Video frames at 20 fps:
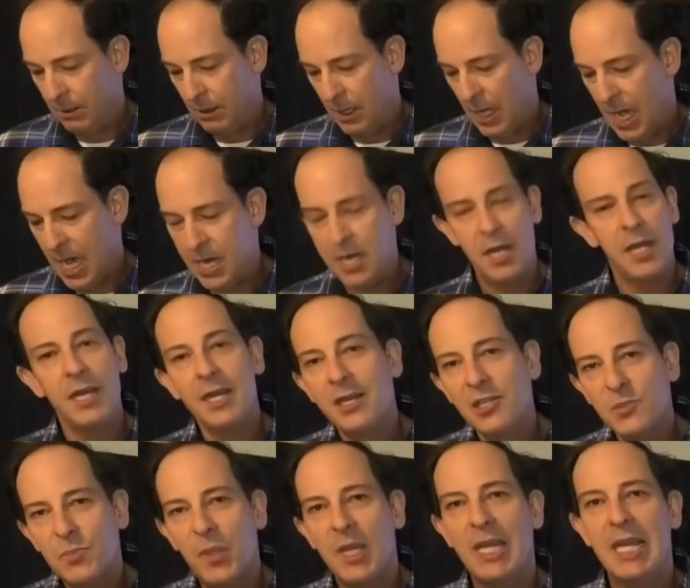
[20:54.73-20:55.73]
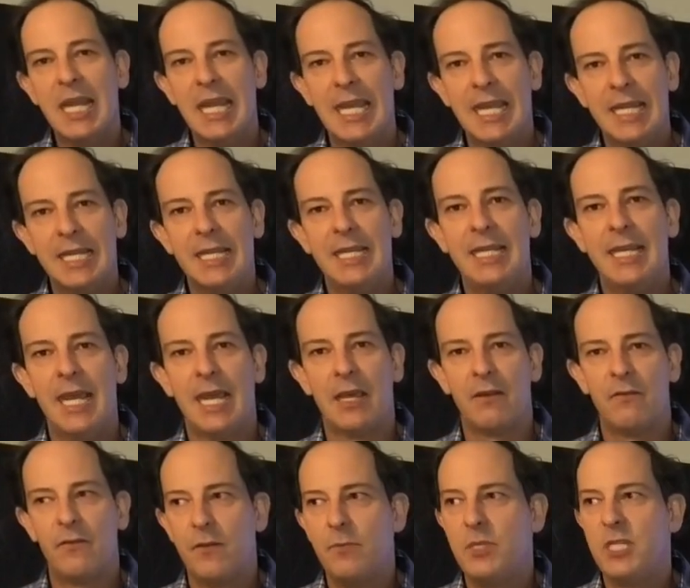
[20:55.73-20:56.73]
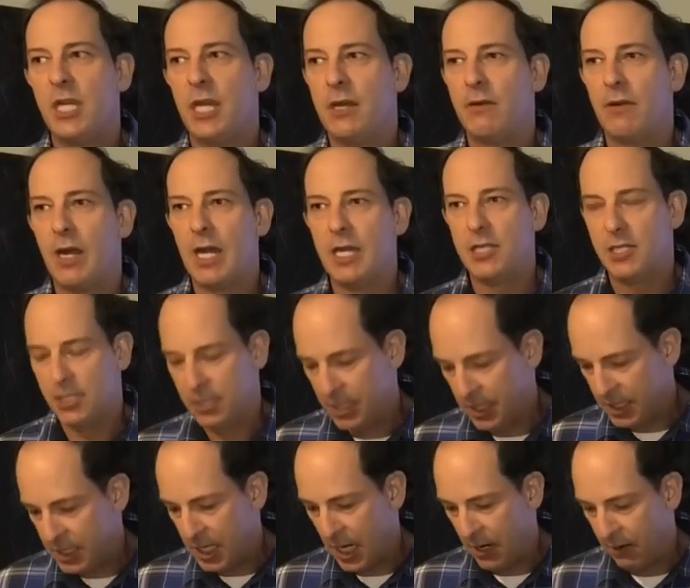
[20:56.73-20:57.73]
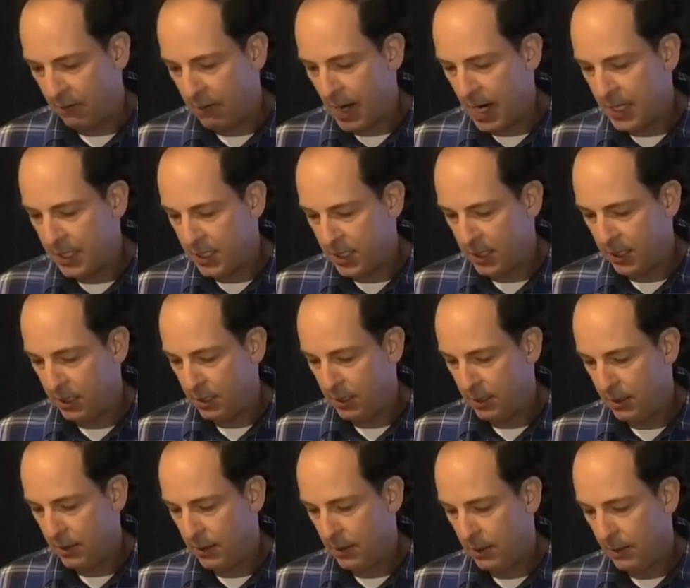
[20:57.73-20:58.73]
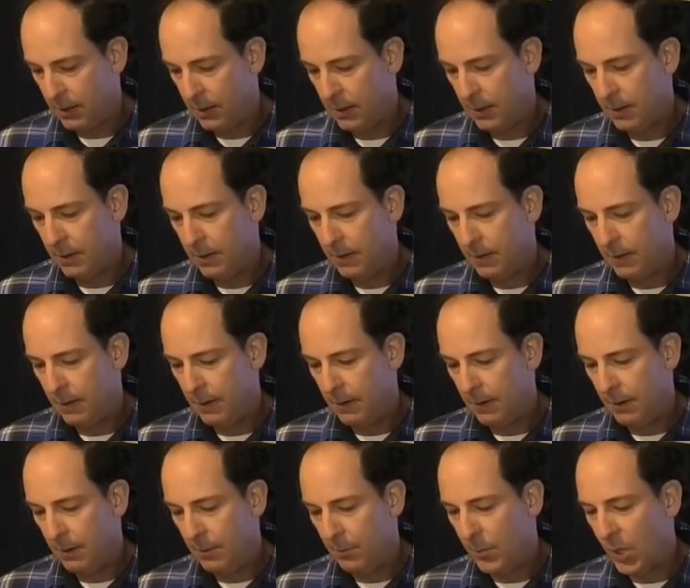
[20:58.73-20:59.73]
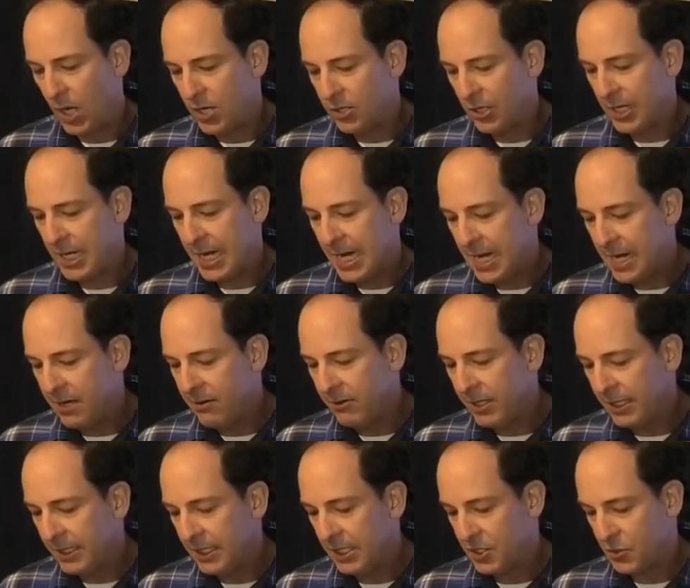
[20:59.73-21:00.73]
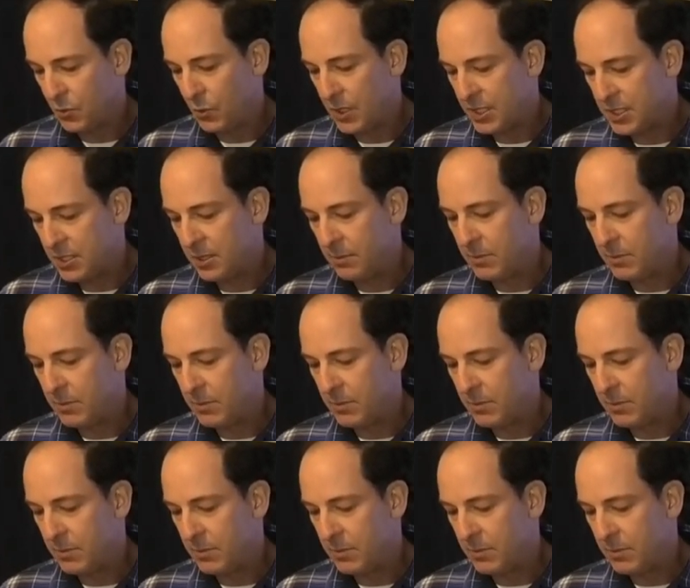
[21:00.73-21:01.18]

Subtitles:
And then it's been handed down from generation to generation. By not hearing this wisdom,